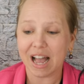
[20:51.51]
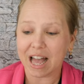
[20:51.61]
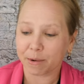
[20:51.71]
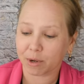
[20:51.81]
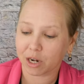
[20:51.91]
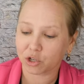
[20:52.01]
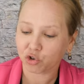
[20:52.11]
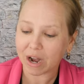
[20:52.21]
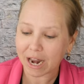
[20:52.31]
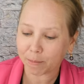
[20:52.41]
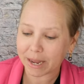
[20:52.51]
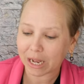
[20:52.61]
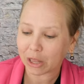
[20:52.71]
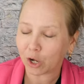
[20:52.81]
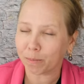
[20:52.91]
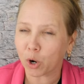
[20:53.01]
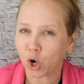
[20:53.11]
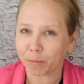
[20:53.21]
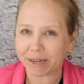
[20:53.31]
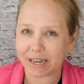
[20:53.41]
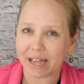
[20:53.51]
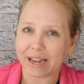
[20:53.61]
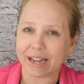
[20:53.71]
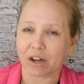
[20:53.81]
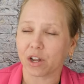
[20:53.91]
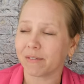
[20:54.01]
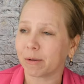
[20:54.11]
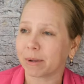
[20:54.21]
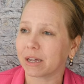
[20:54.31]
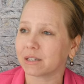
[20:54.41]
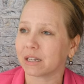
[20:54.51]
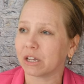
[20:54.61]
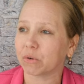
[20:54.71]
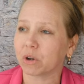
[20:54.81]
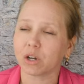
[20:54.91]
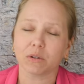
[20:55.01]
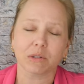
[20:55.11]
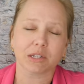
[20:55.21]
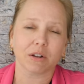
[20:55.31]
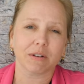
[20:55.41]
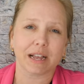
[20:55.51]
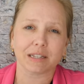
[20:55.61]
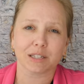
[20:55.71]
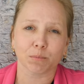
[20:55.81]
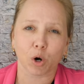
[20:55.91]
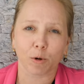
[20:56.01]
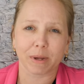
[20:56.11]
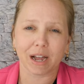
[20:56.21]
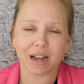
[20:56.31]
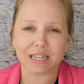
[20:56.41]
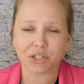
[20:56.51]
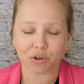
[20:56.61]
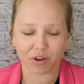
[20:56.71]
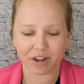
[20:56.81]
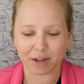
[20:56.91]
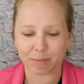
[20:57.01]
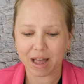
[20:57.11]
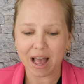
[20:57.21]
and I'm going to try to make a little Barbie day out of it, because I know Cold Stone has some Barbie ice cream,